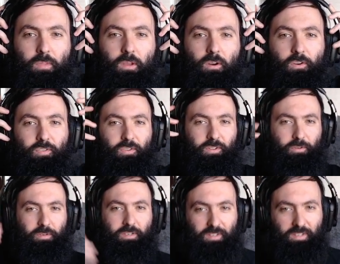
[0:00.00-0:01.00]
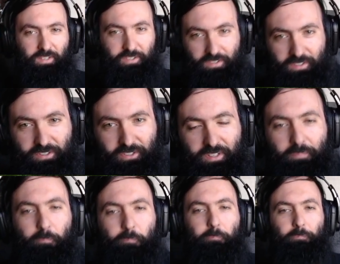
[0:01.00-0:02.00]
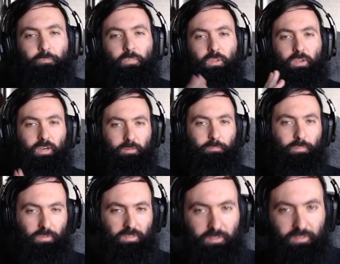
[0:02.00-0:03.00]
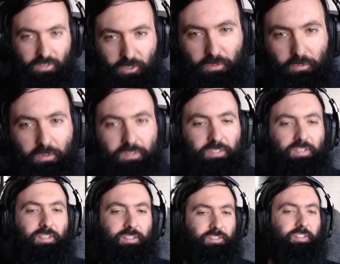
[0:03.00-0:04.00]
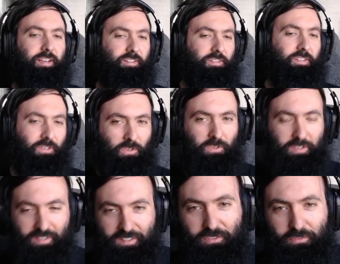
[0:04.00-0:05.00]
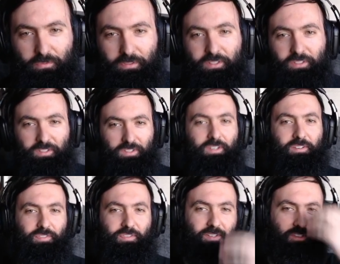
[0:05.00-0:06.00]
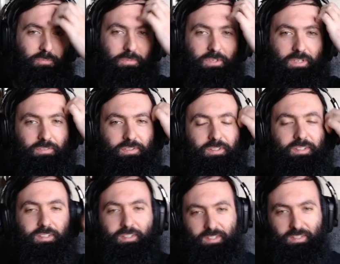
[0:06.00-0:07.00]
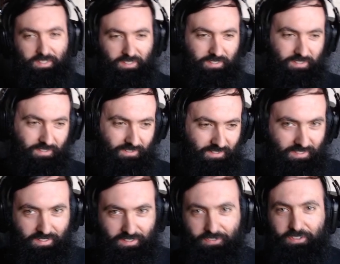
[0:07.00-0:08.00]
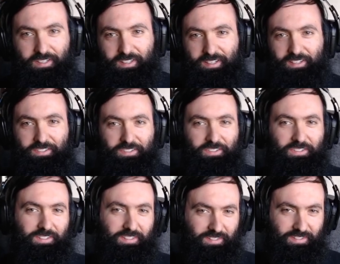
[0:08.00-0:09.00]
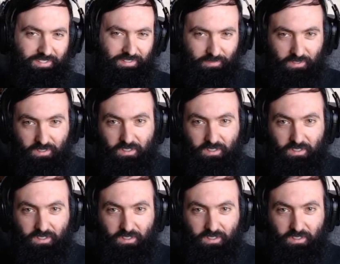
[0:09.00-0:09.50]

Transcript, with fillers: Hopefully, we can actually do it. Got him pretty low, but once he gets that low, it gets really hard to finish him off. So let's see if we can actually do it this time.